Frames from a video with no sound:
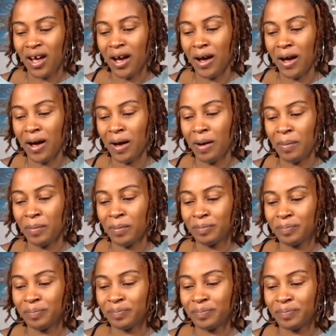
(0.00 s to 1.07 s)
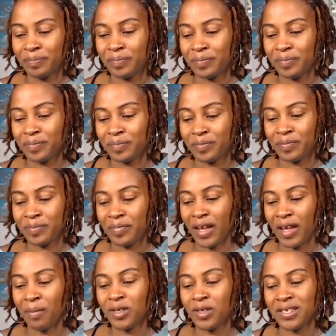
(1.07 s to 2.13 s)
I'm
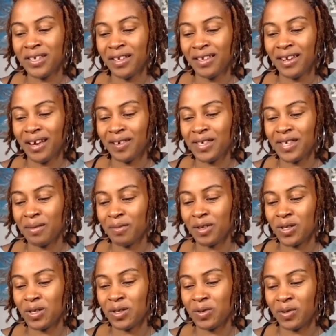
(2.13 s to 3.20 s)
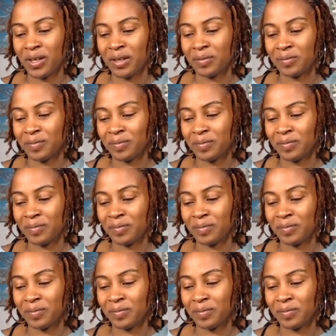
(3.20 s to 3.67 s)
just telling our team to tune in.